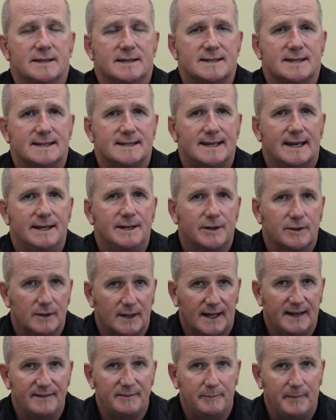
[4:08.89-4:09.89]
It's a 10-year
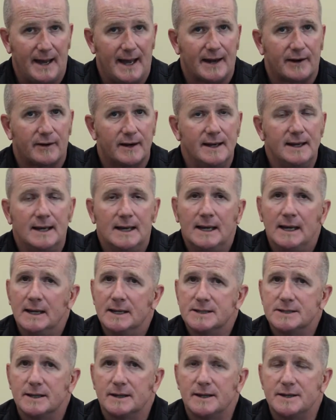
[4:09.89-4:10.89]
life battery, so